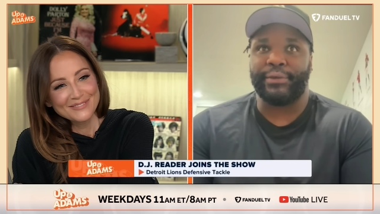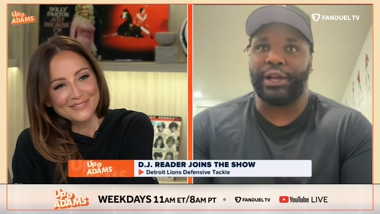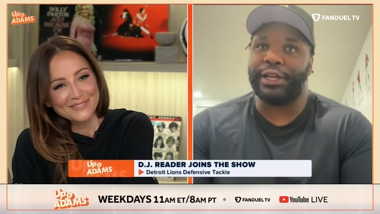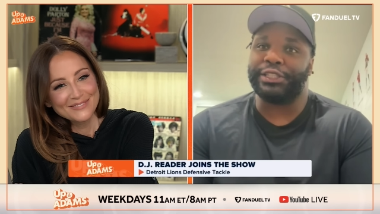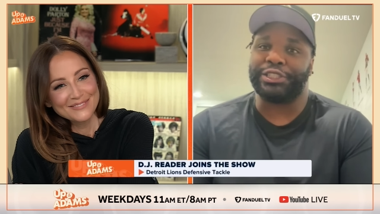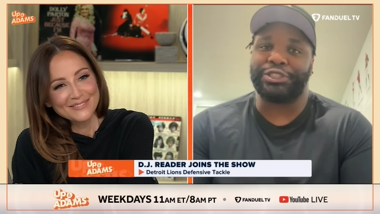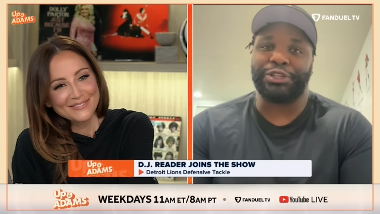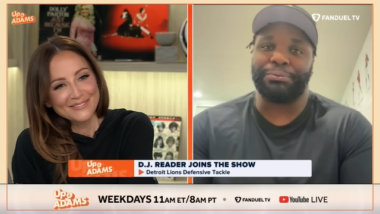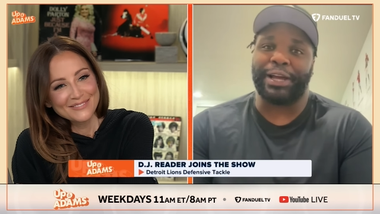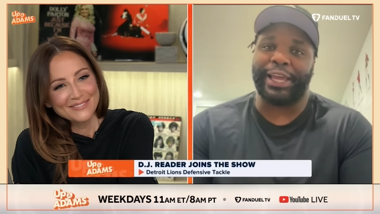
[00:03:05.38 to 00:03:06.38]
Speaker 1: Oh, he just
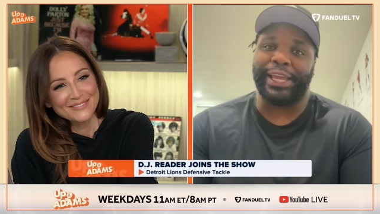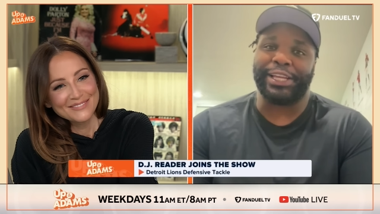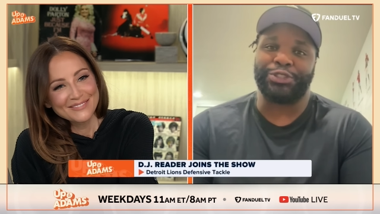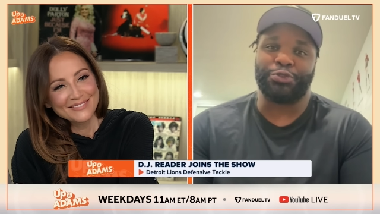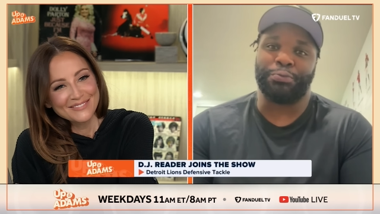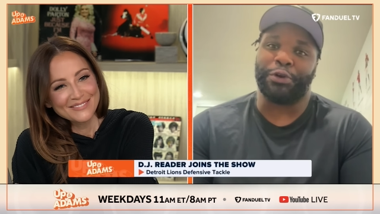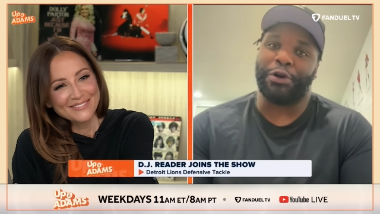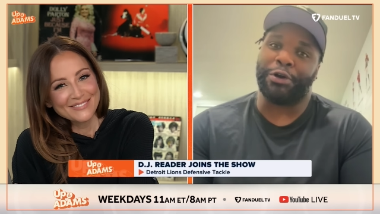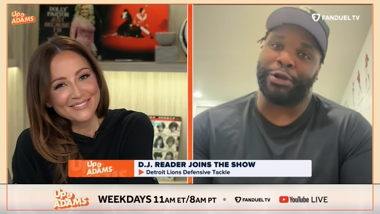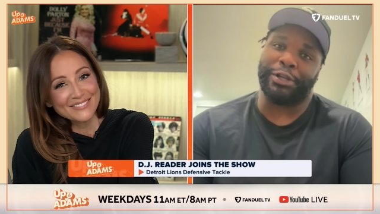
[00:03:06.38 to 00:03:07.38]
shook my hand super
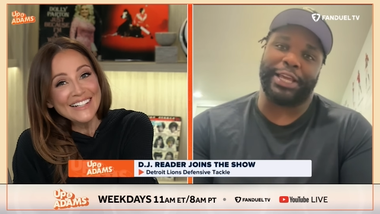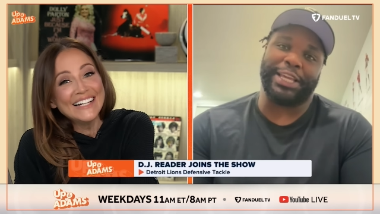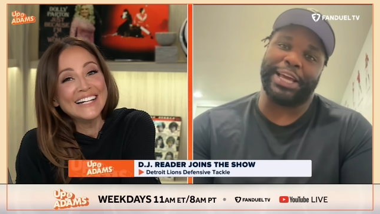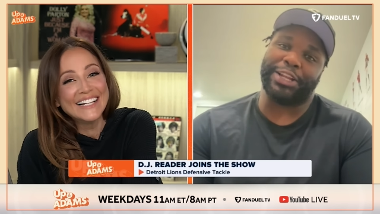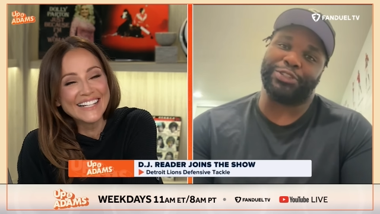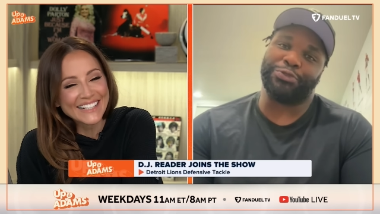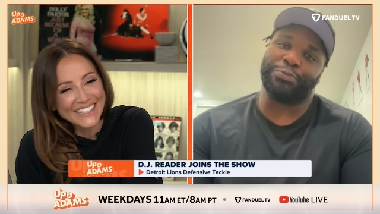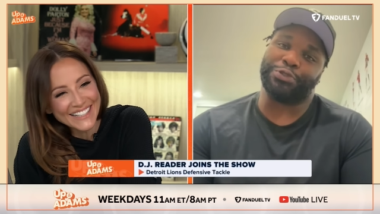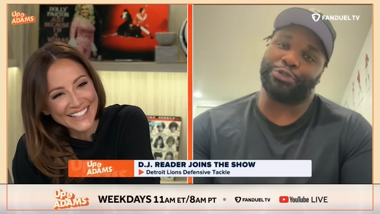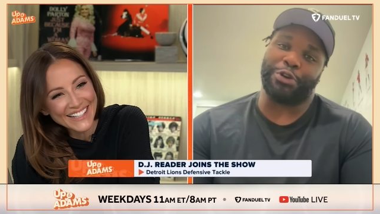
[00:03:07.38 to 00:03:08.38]
hard. Like, he got a
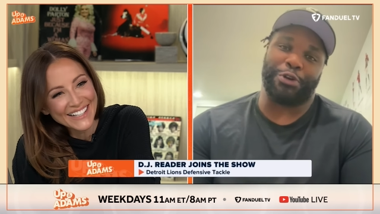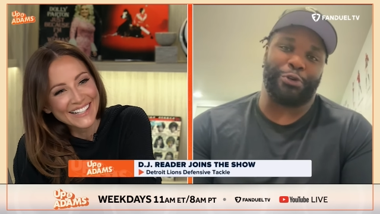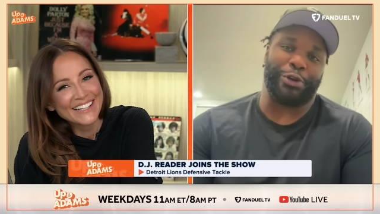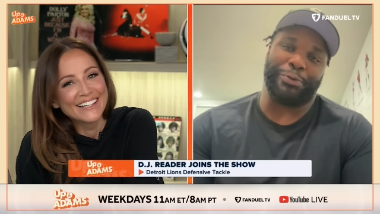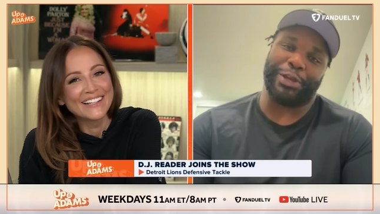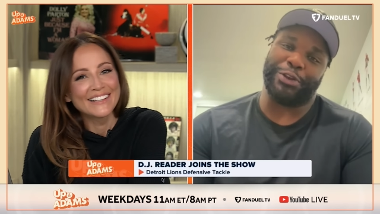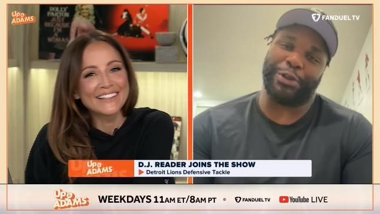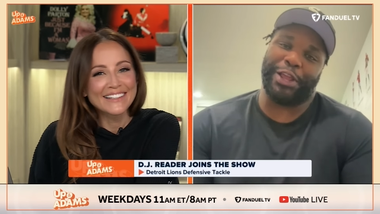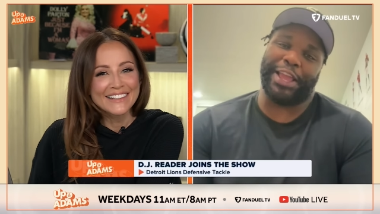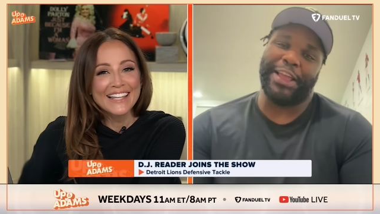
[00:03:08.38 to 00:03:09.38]
super strong grip.
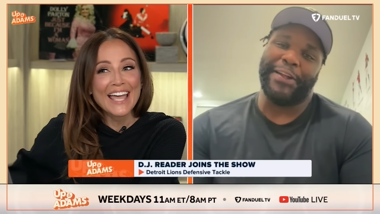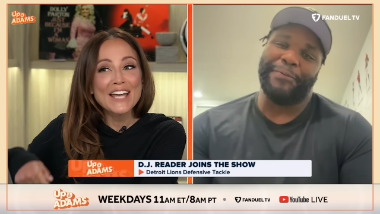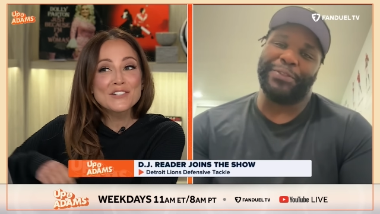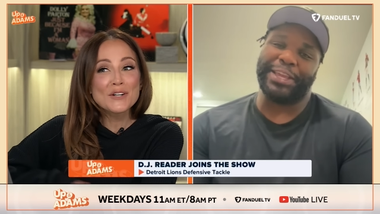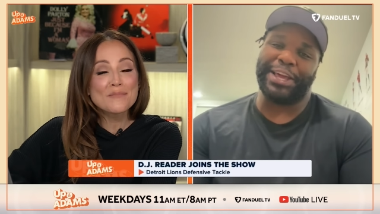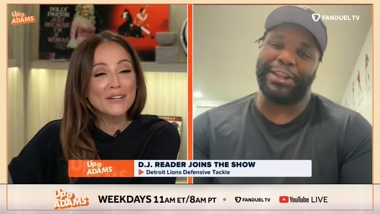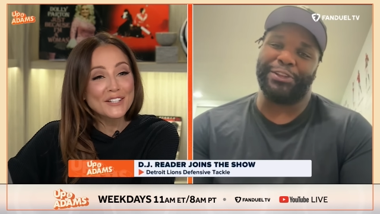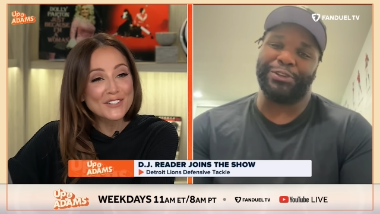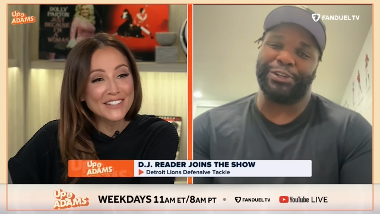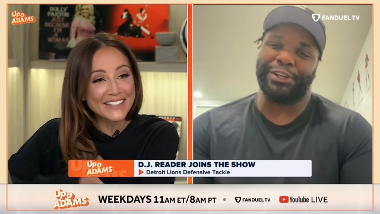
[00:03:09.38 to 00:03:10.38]
Speaker 2: Like Adrian yeah,
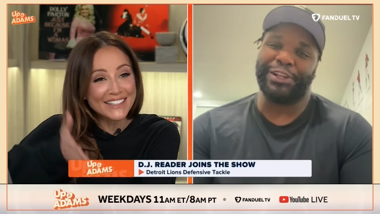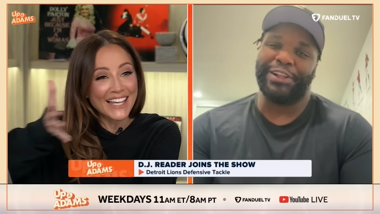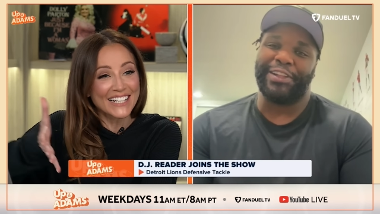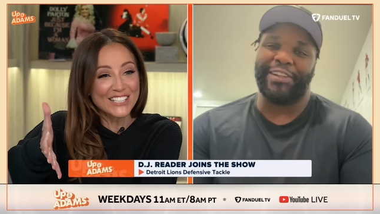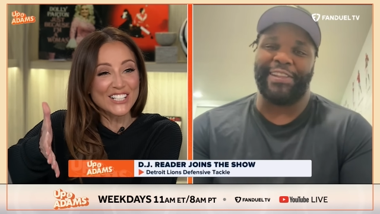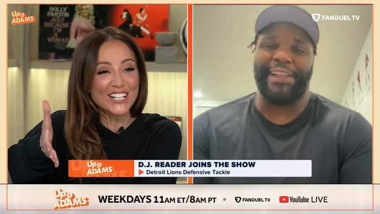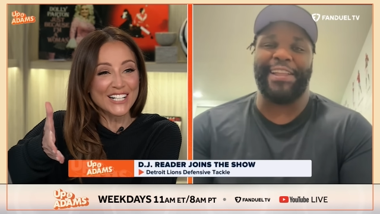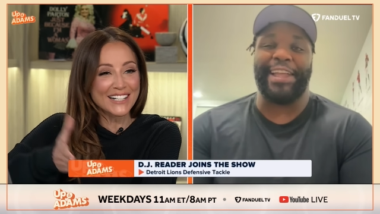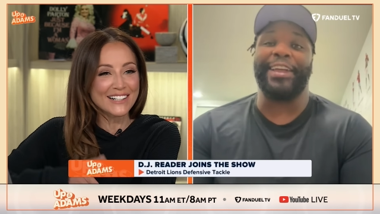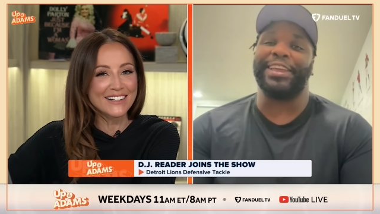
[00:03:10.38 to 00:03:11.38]
Peterson? Like,
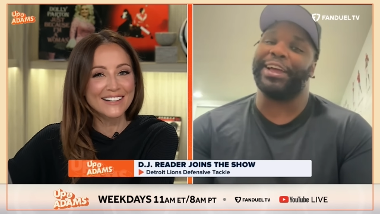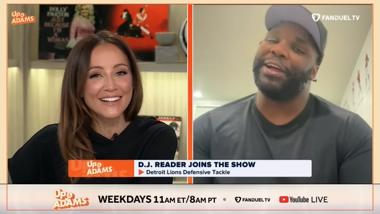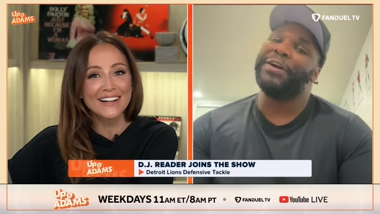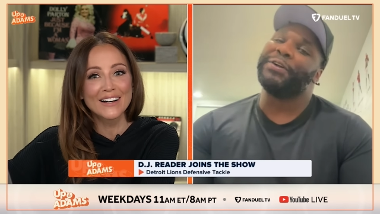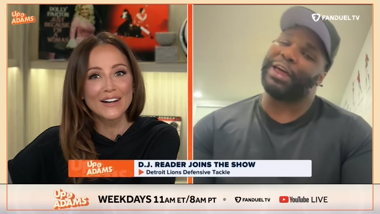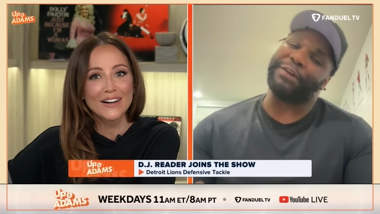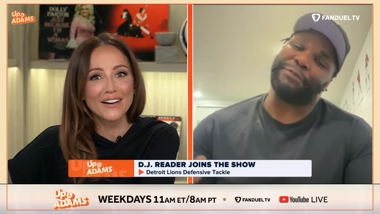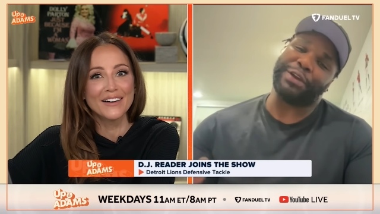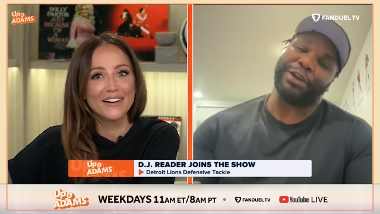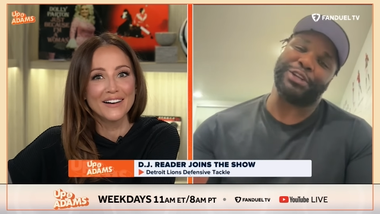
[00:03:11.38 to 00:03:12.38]
yeah, yeah.
Speaker 1: Like a
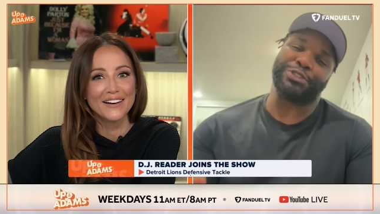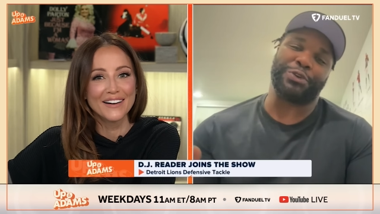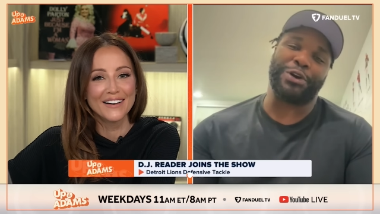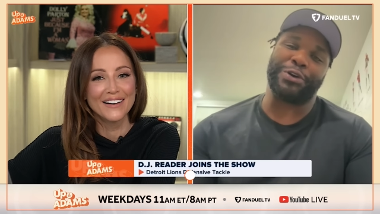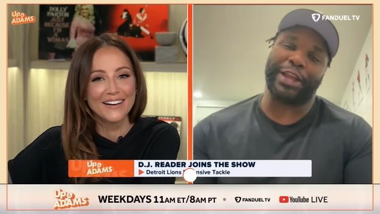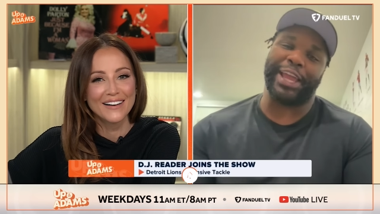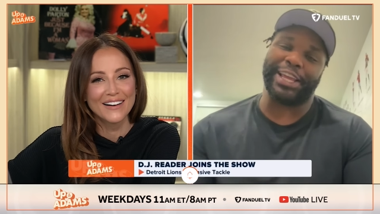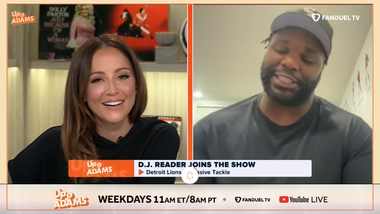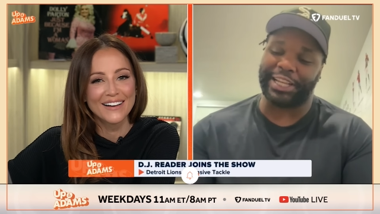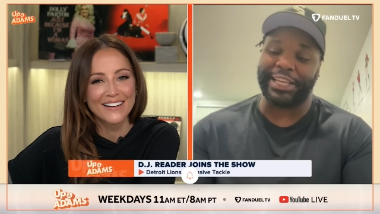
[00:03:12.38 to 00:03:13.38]
very strong
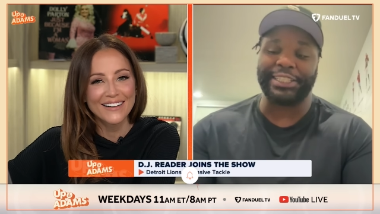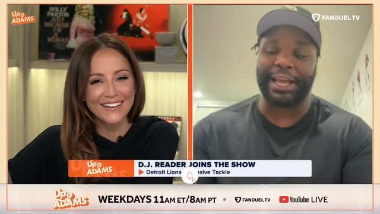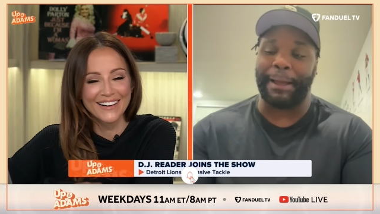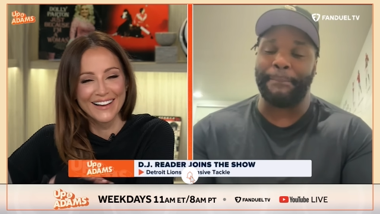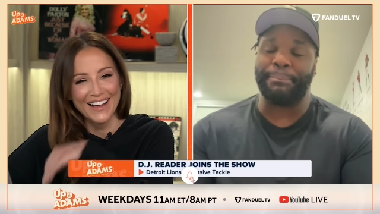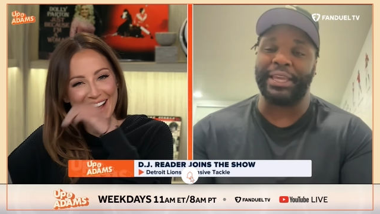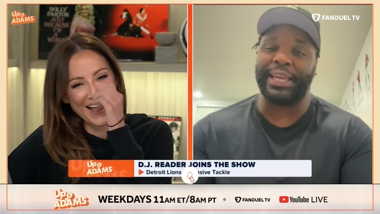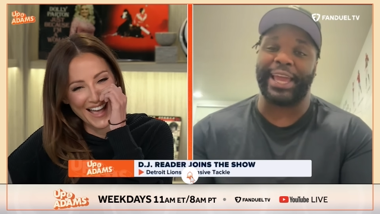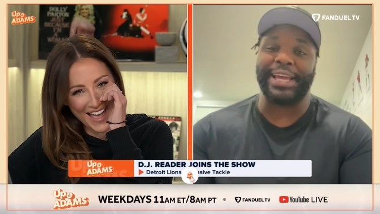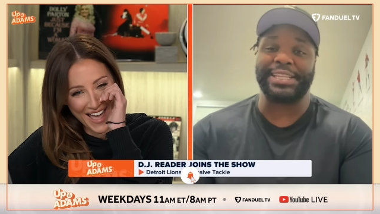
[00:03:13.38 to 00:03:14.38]
hand. So he got
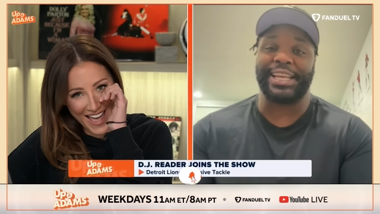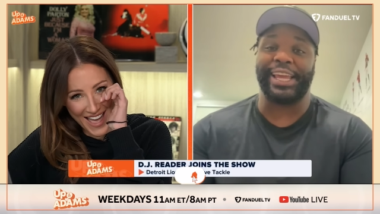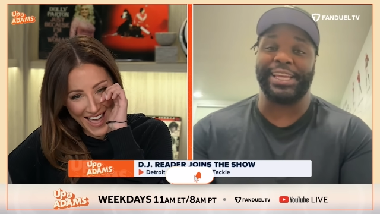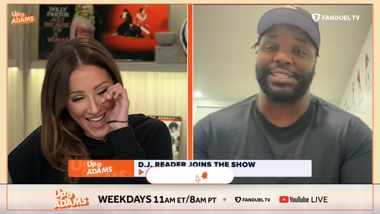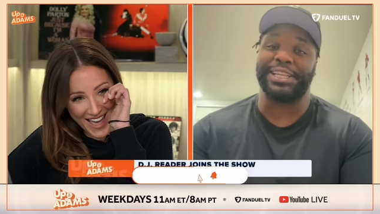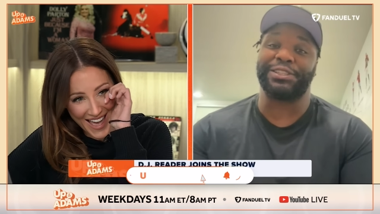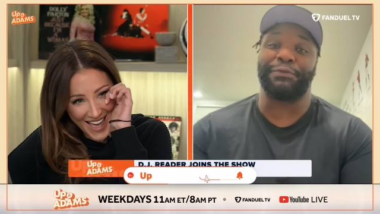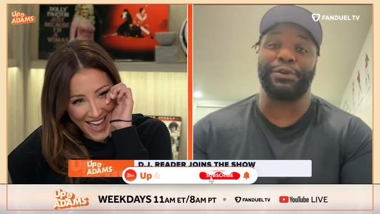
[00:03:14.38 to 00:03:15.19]
big-ass hands. That's the